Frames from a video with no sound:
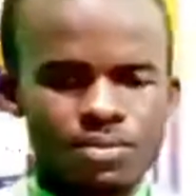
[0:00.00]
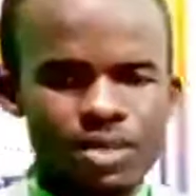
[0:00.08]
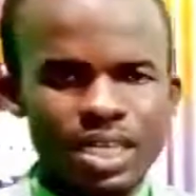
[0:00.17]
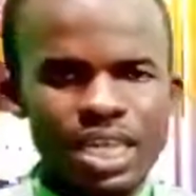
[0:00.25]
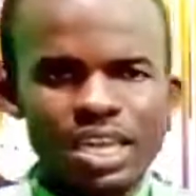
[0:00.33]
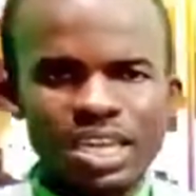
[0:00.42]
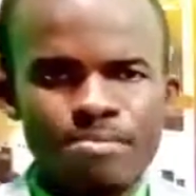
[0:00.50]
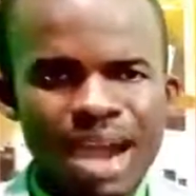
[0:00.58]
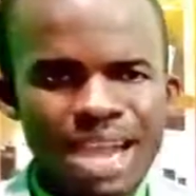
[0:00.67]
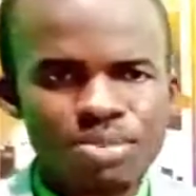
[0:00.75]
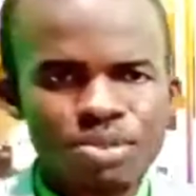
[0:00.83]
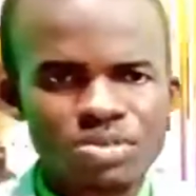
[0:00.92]
And in the
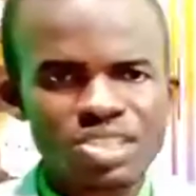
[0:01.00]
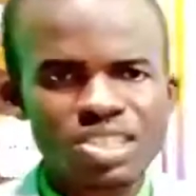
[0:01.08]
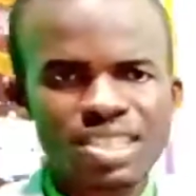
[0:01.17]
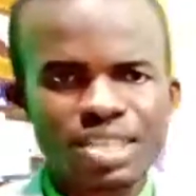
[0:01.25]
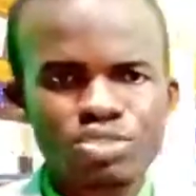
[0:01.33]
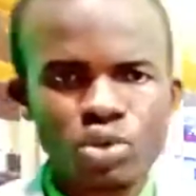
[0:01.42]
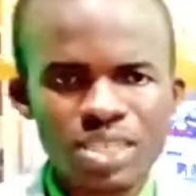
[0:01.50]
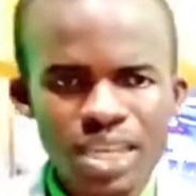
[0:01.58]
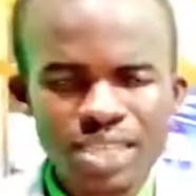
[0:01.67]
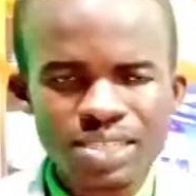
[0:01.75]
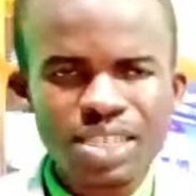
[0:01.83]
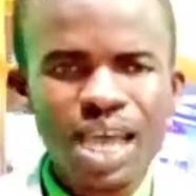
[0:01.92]
Bible, Jesus taught
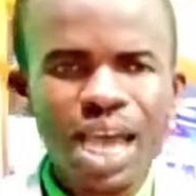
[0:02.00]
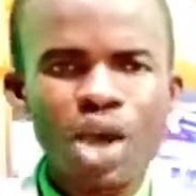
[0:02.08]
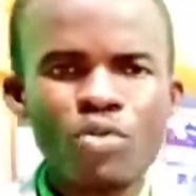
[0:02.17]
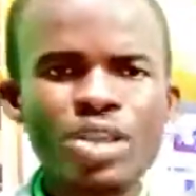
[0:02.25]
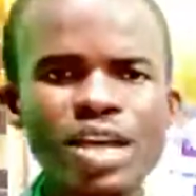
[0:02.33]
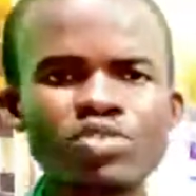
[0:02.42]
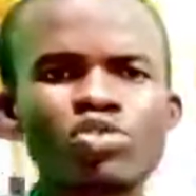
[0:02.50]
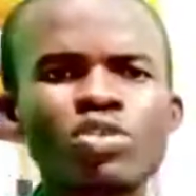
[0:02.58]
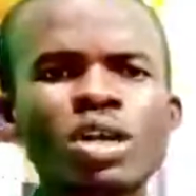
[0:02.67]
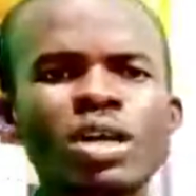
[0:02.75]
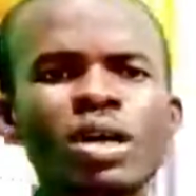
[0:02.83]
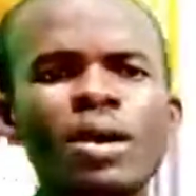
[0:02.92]
us how we are to
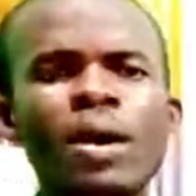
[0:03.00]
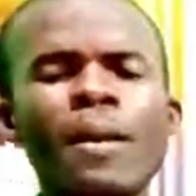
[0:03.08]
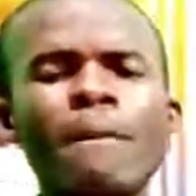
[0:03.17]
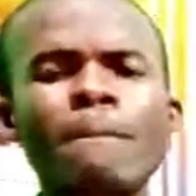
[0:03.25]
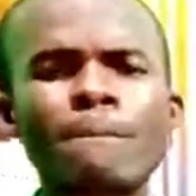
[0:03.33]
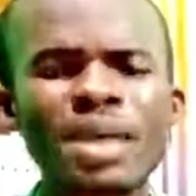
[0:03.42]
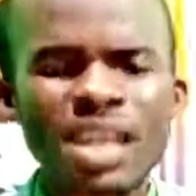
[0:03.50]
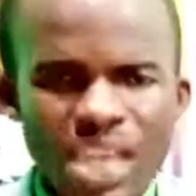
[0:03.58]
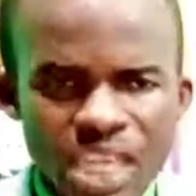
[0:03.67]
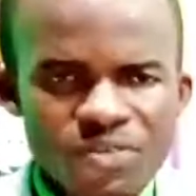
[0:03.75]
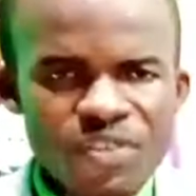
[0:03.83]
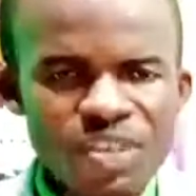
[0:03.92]

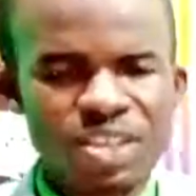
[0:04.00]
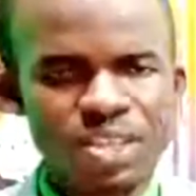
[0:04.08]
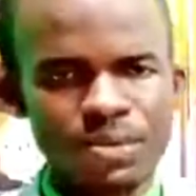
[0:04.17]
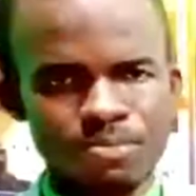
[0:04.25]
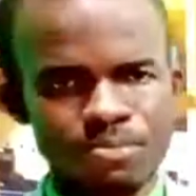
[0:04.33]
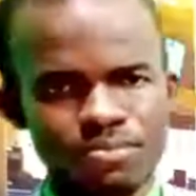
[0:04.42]
believe in Him.